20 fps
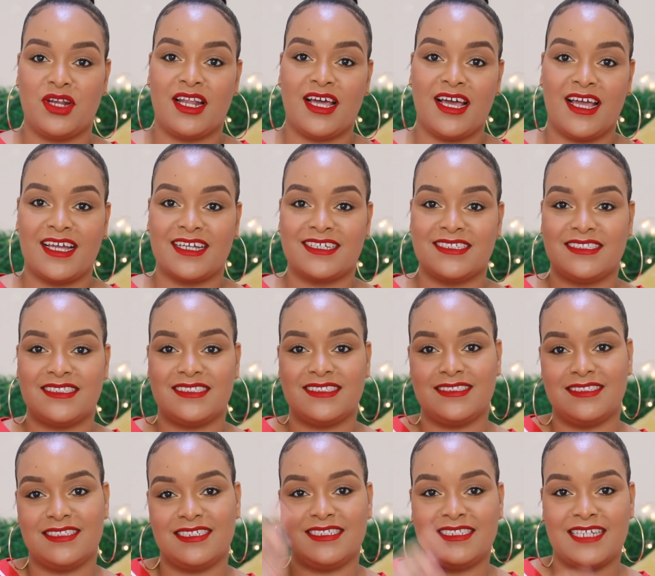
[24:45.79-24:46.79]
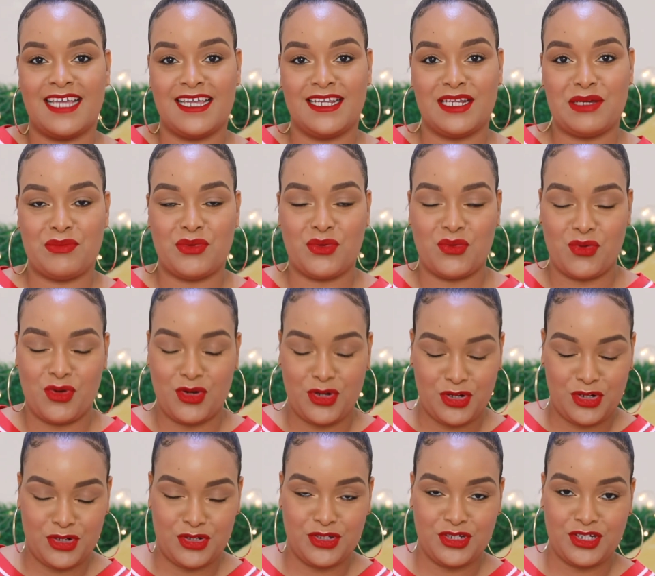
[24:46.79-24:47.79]
like the day number
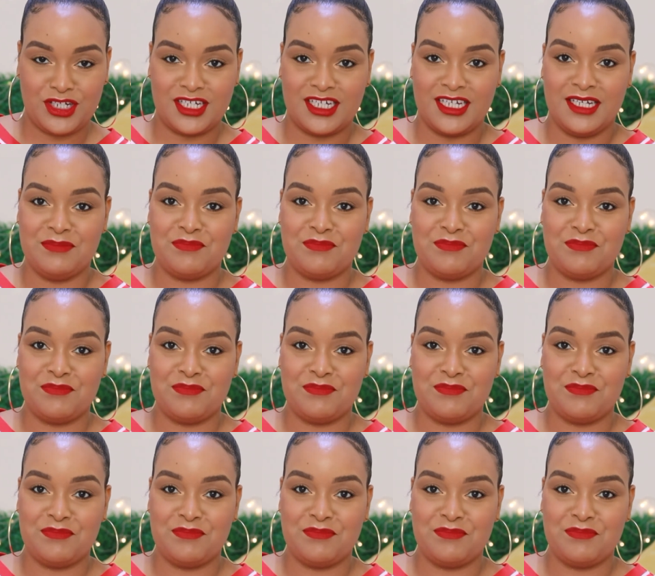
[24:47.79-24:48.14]
1 look,